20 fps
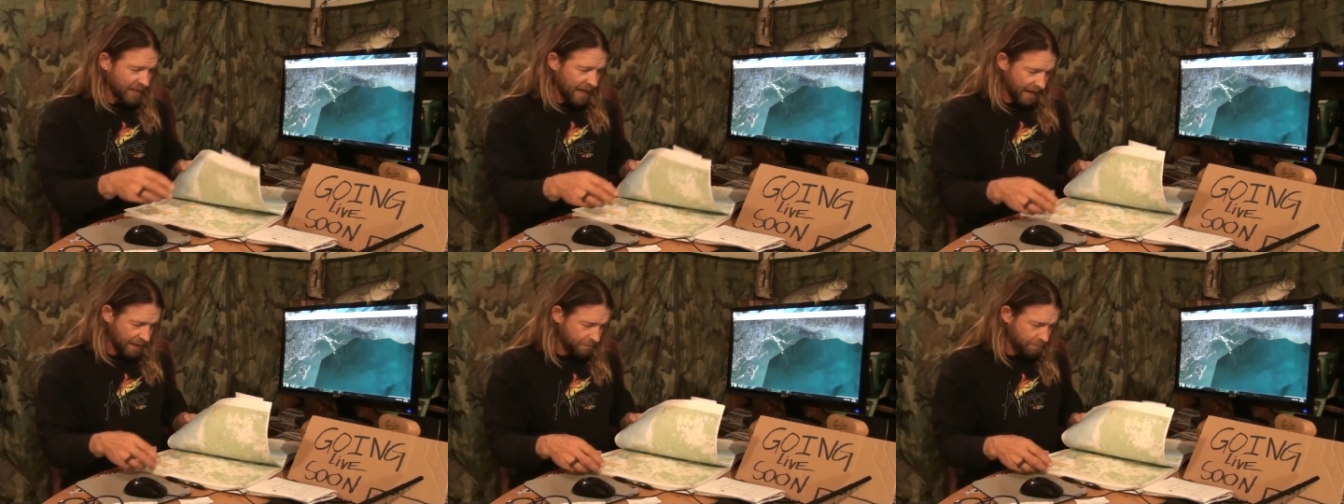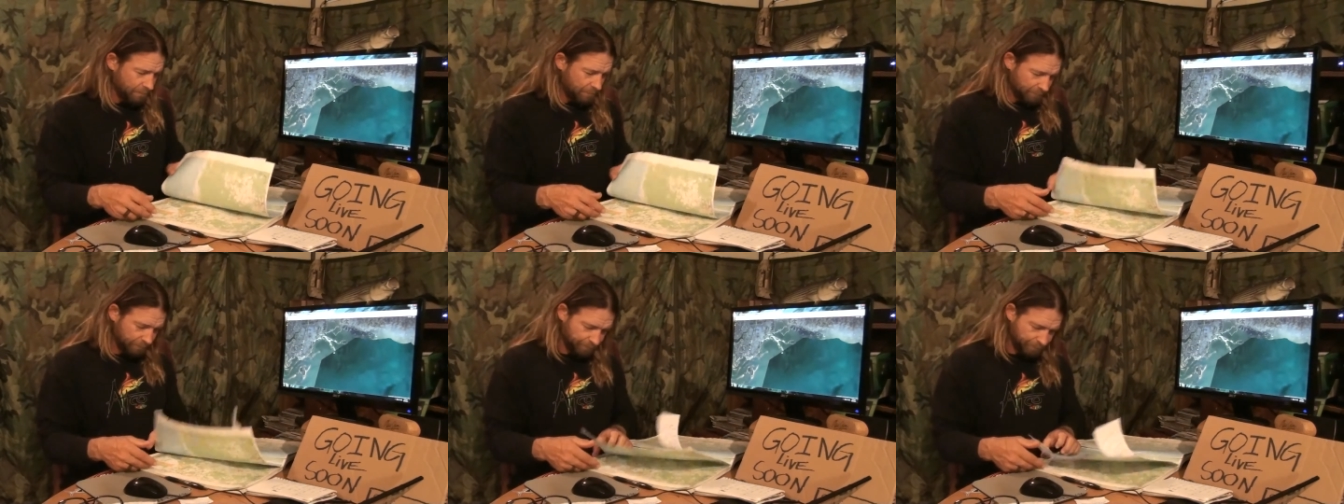
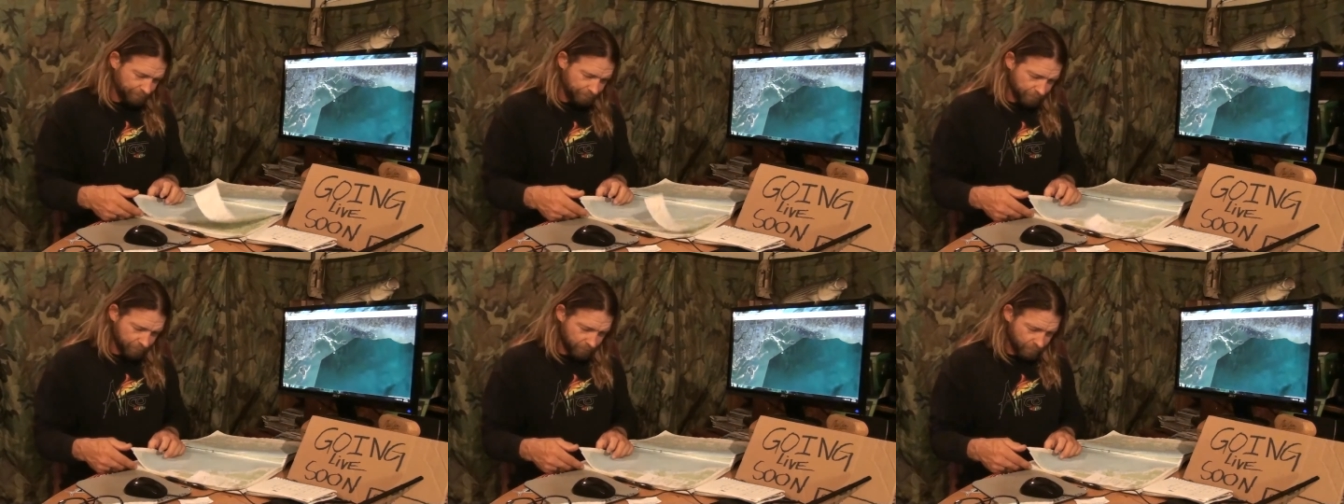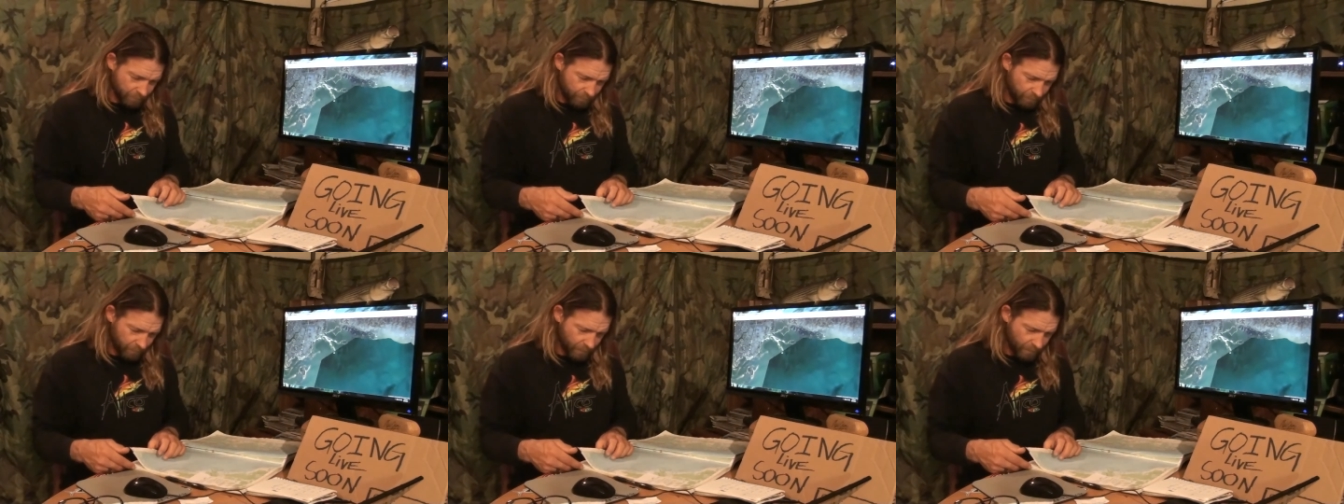night,
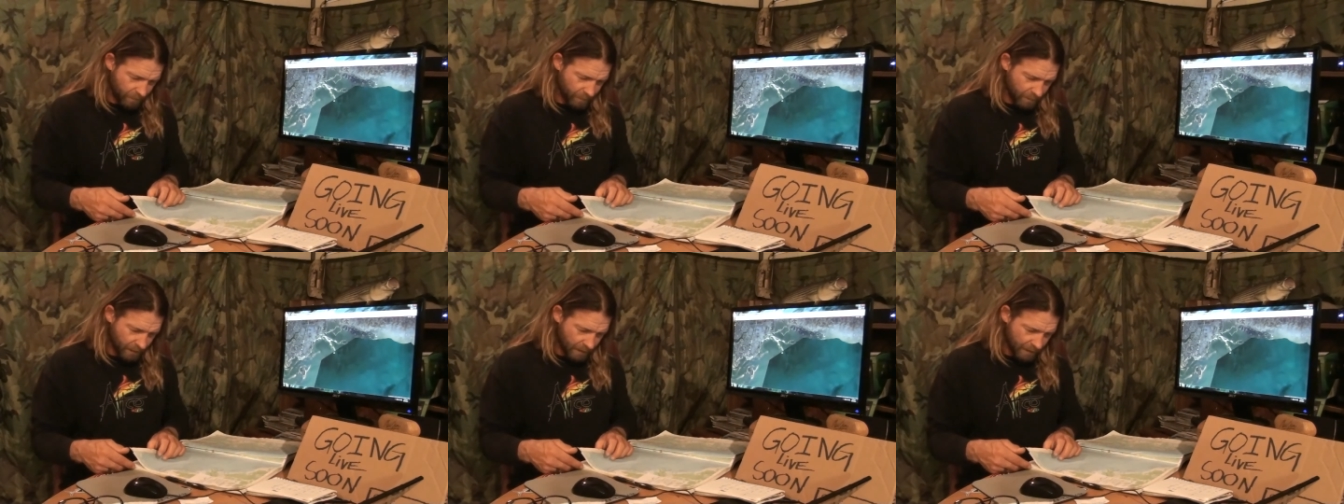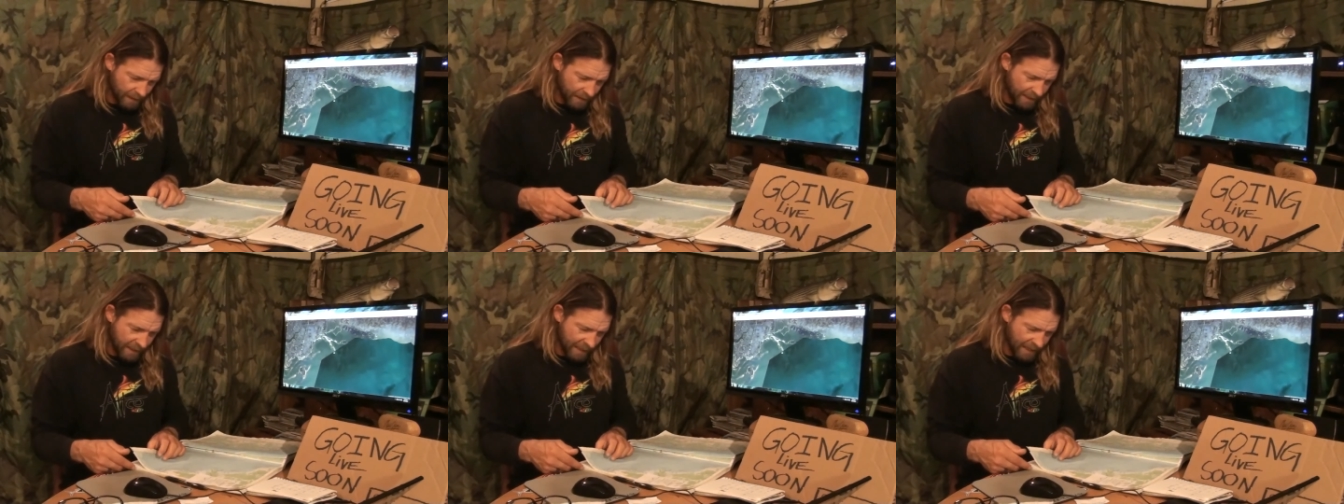
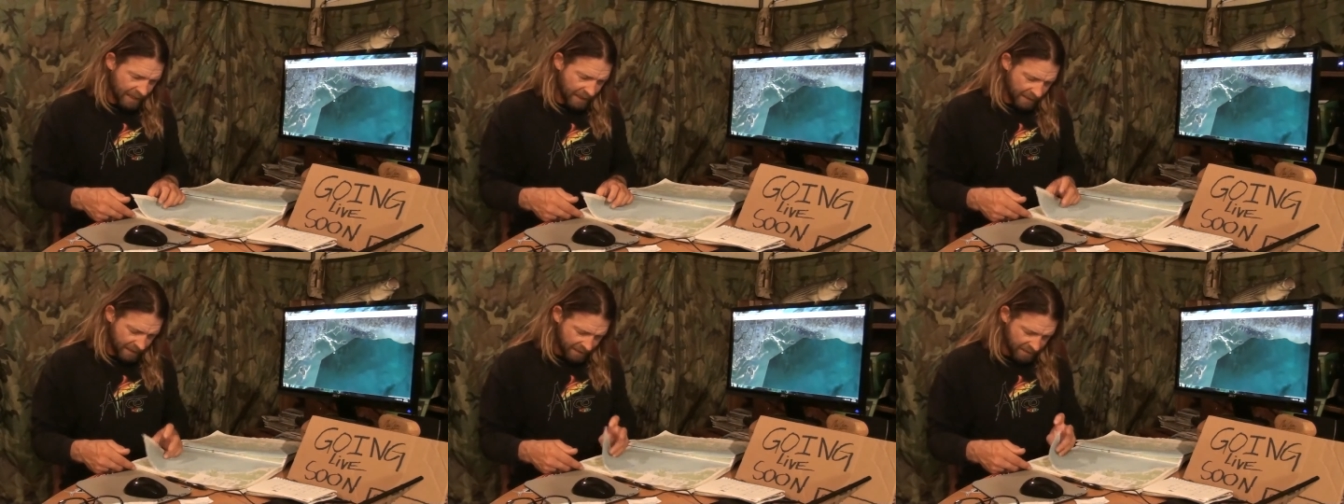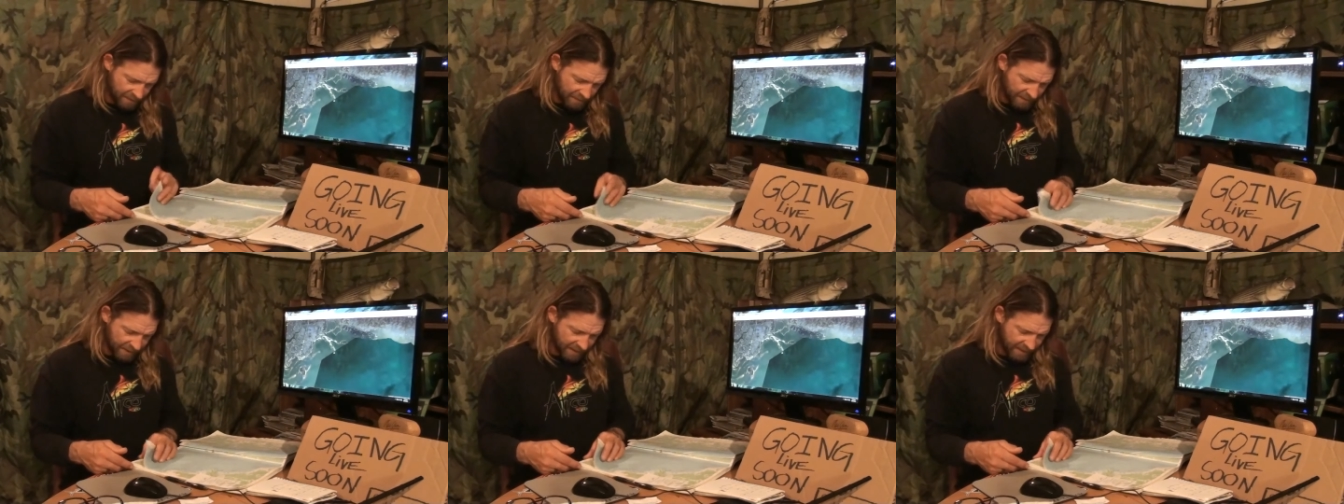
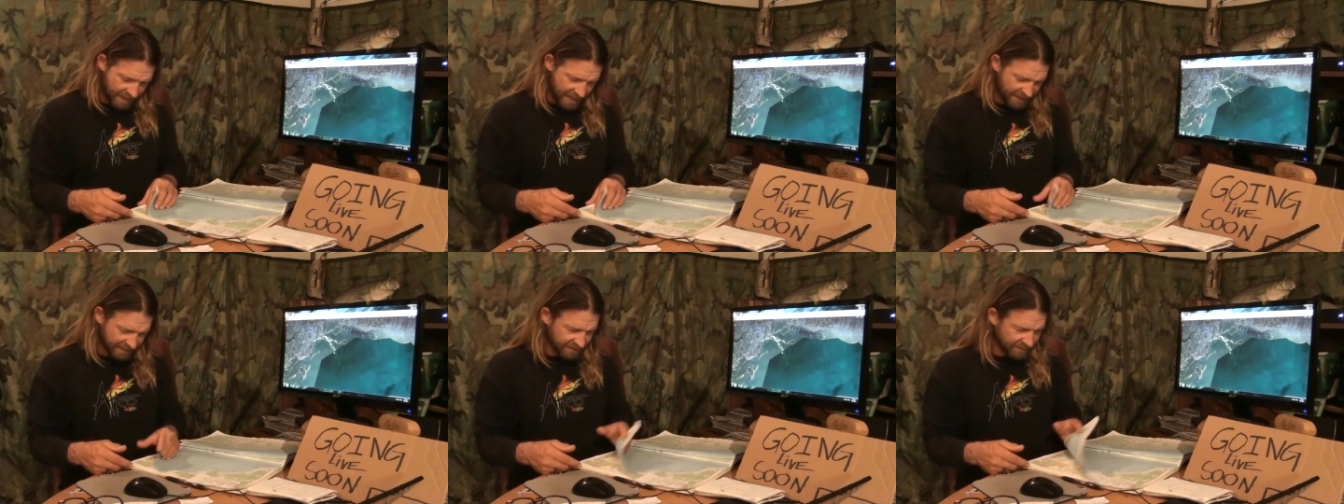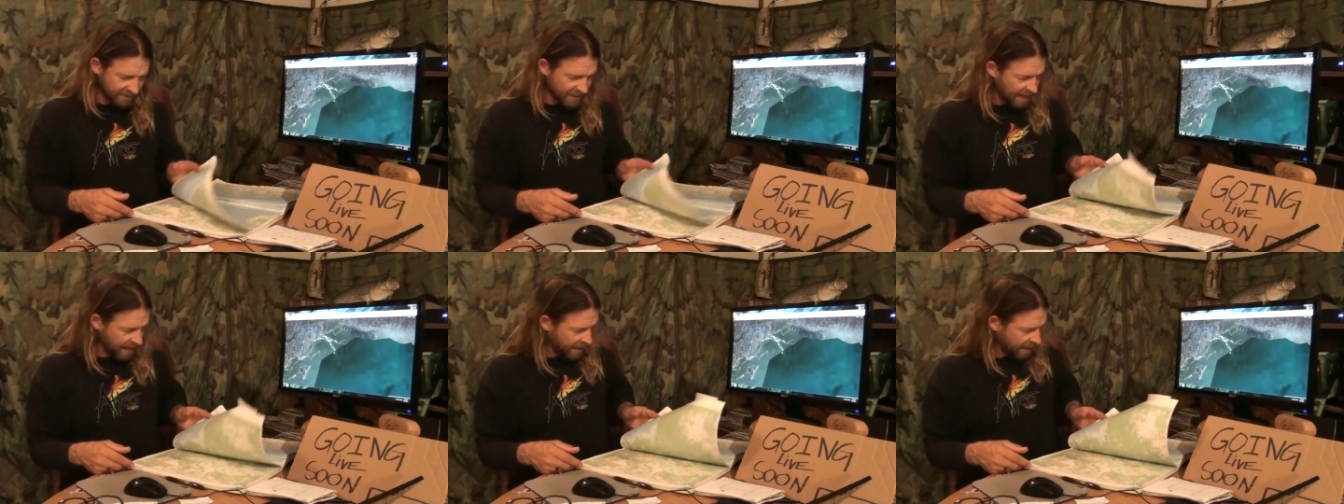and the
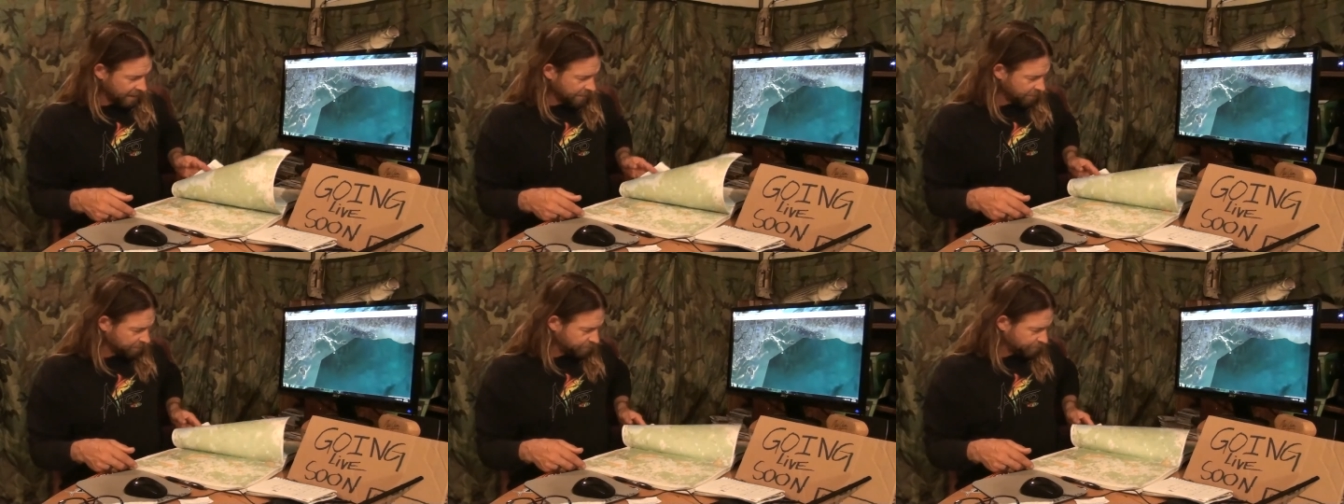next day